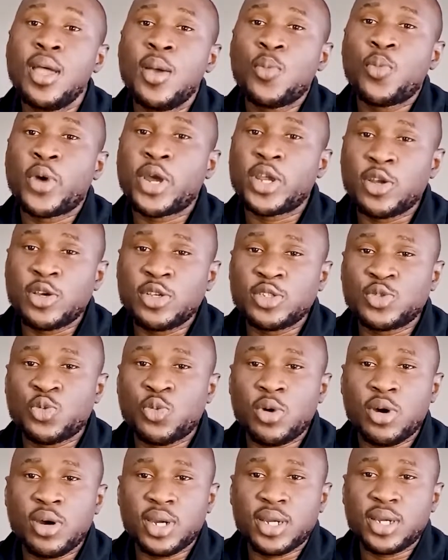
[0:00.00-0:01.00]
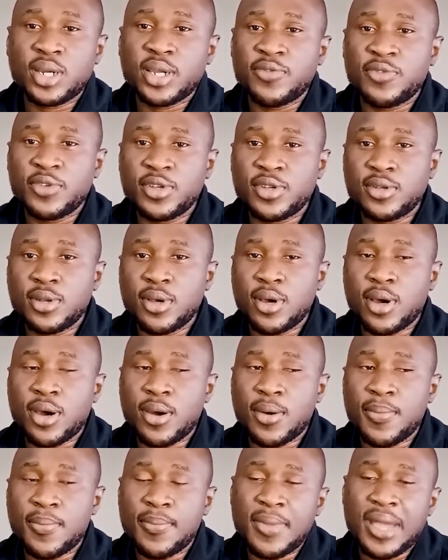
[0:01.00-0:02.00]
But it does work, even
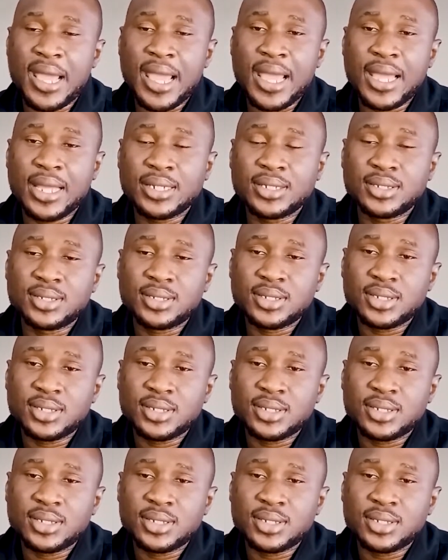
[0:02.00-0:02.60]
and